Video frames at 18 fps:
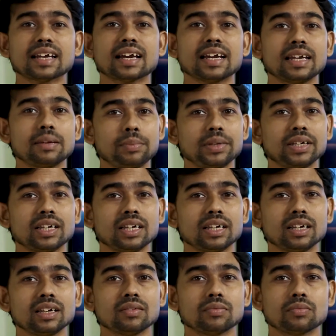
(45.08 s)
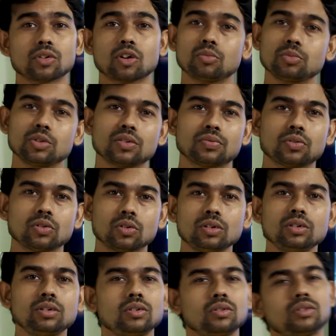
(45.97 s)
the APK from your
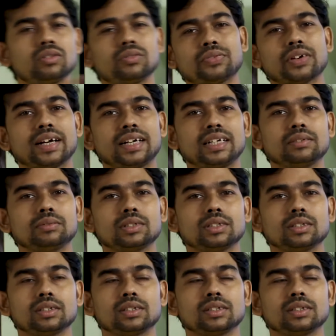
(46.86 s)
phone to Fire TV.